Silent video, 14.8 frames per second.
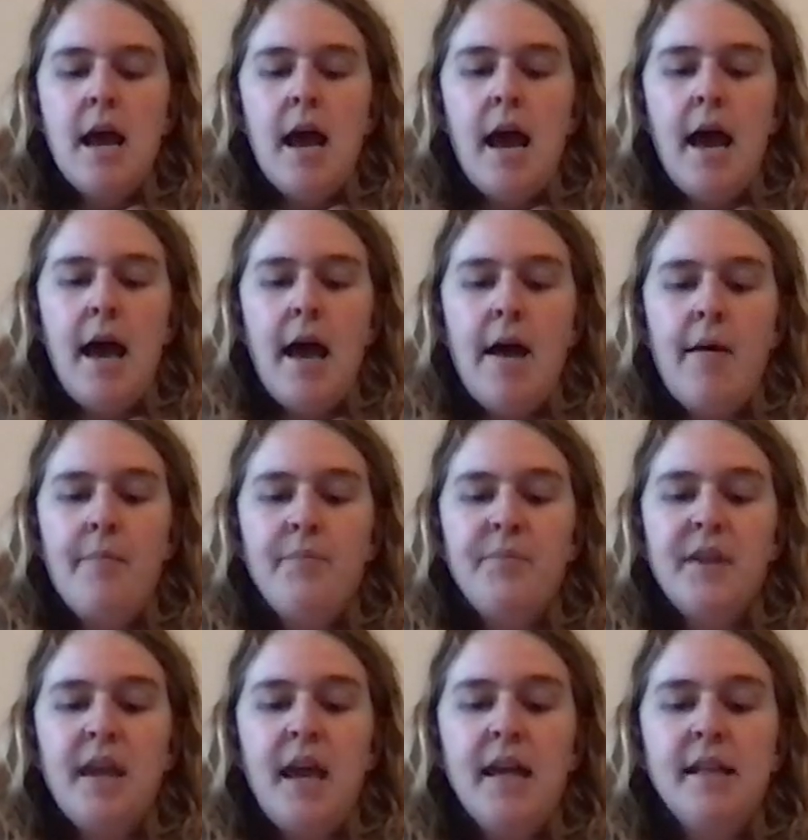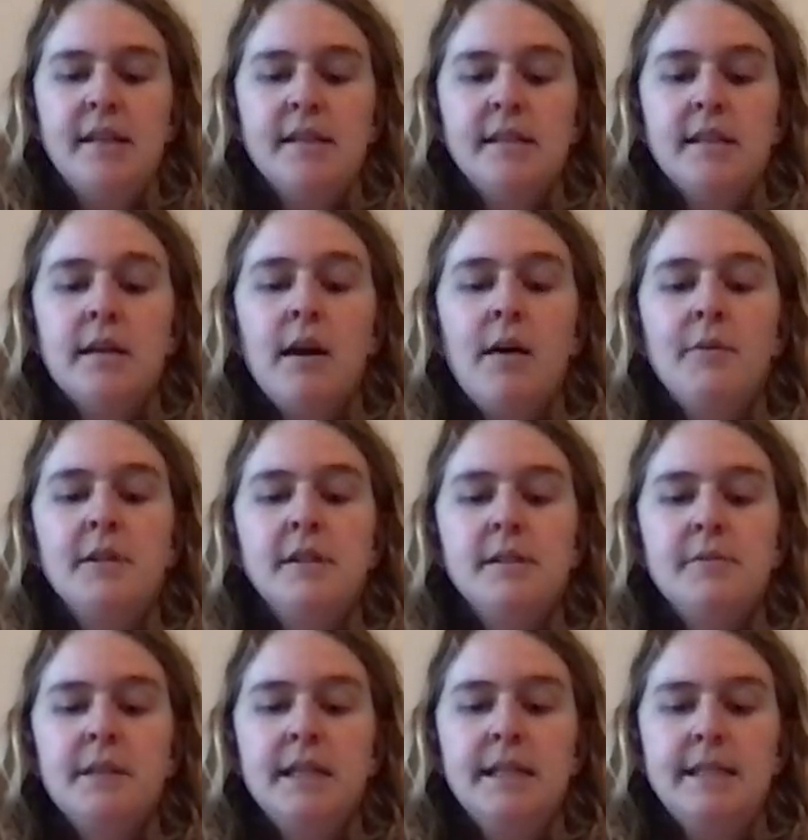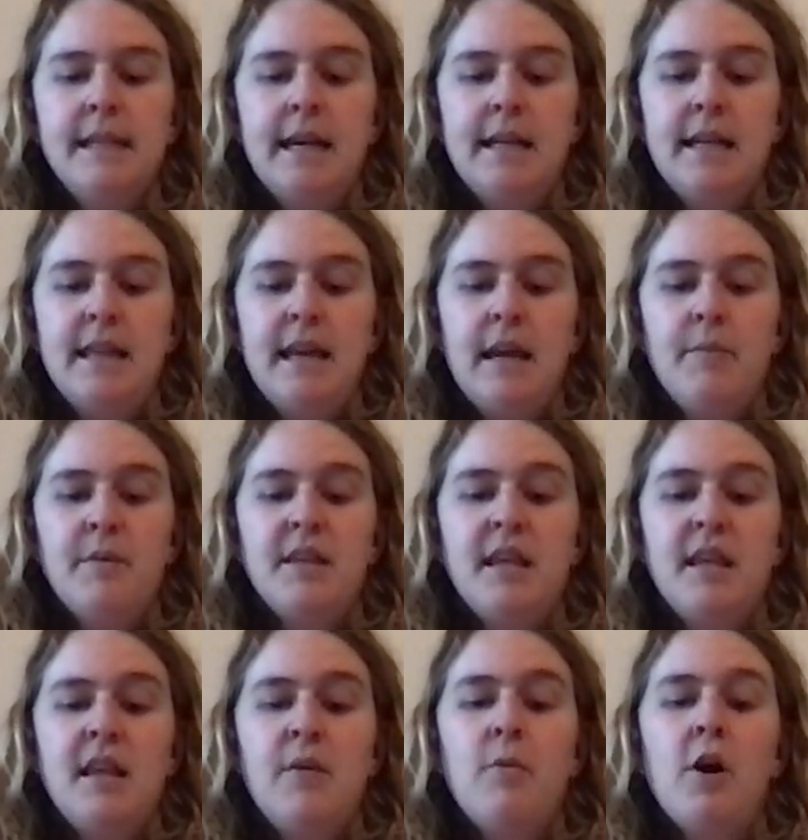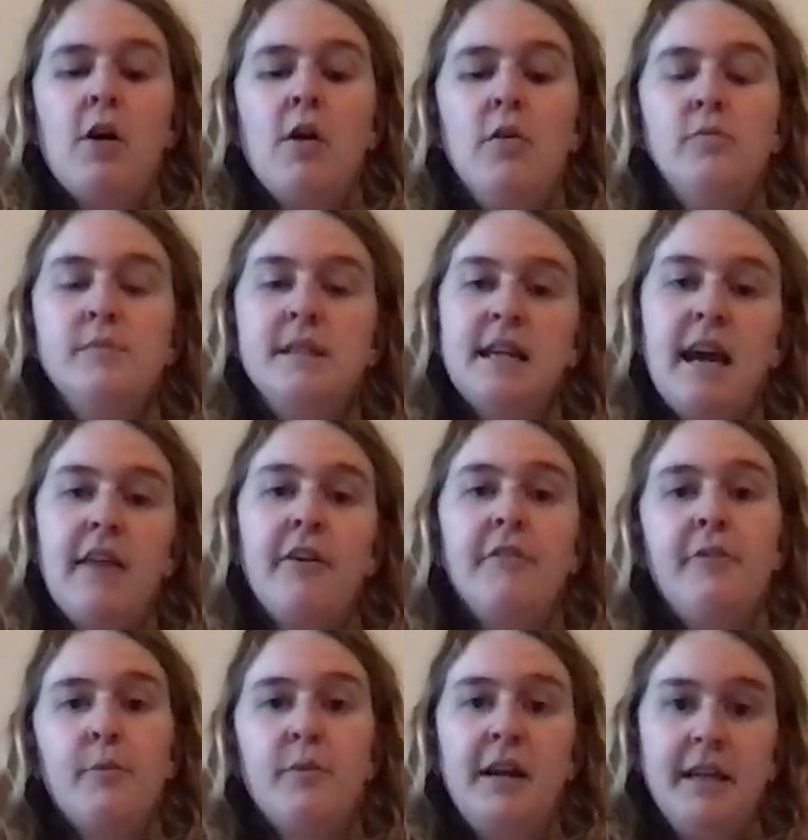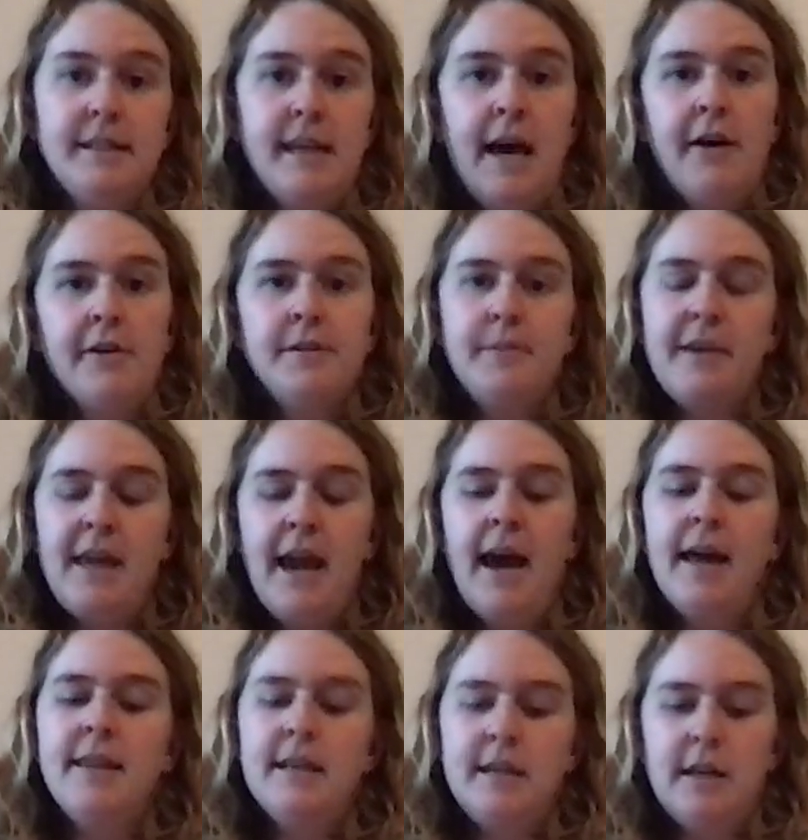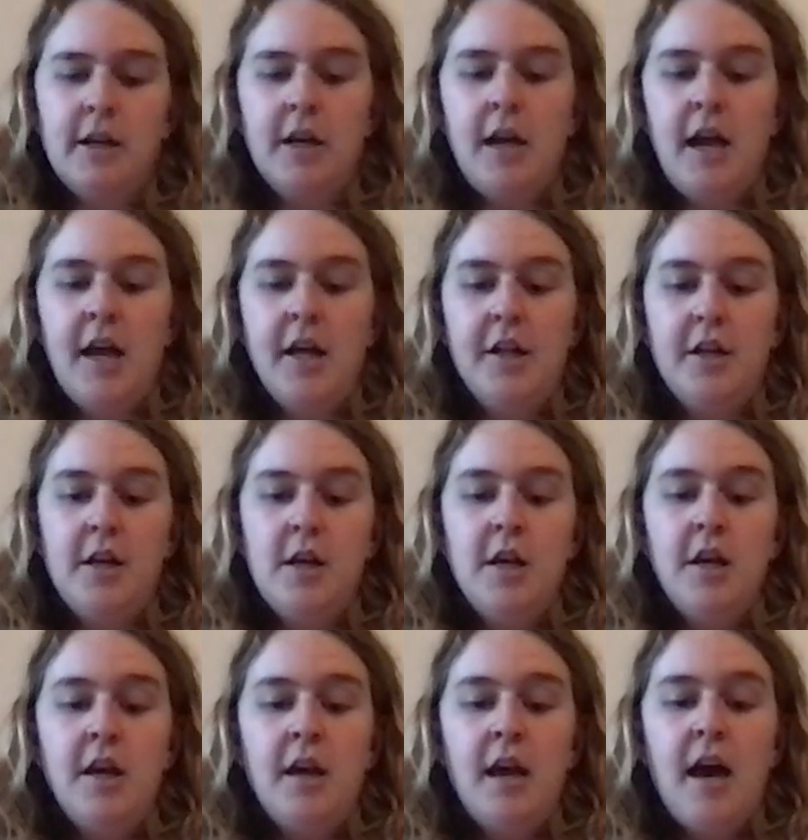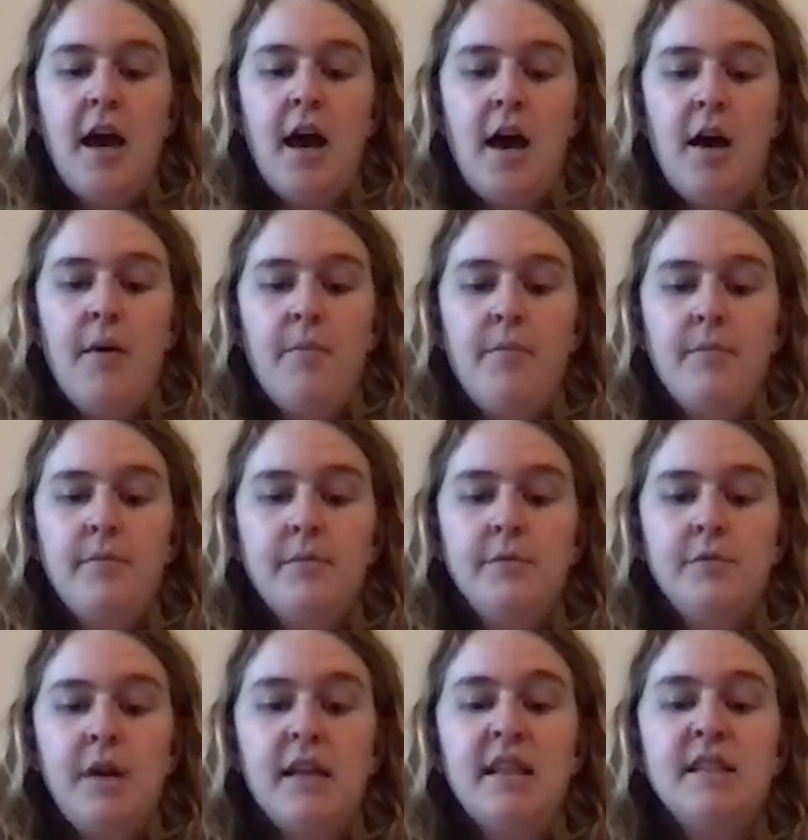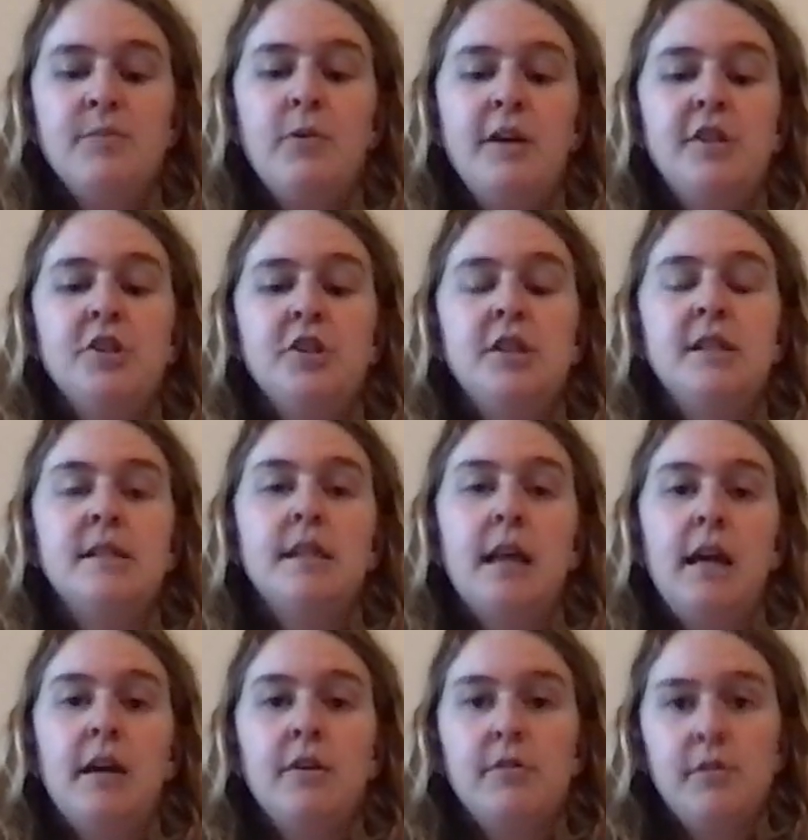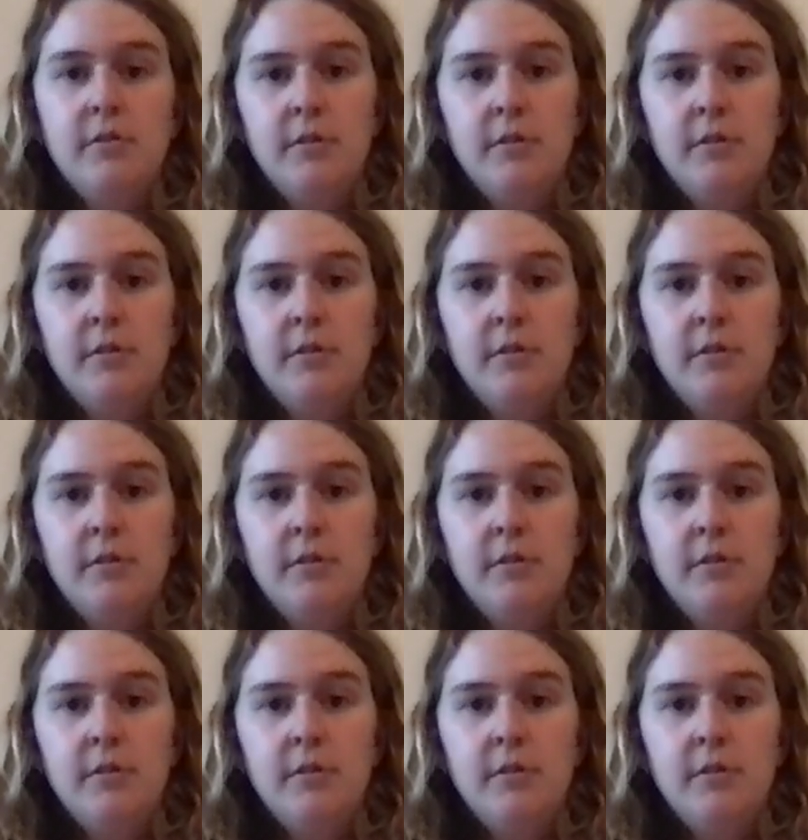And Sangawa doesn't really say anything, but then they walk home together from Rika's house where they had the dinner, and at this point she's like,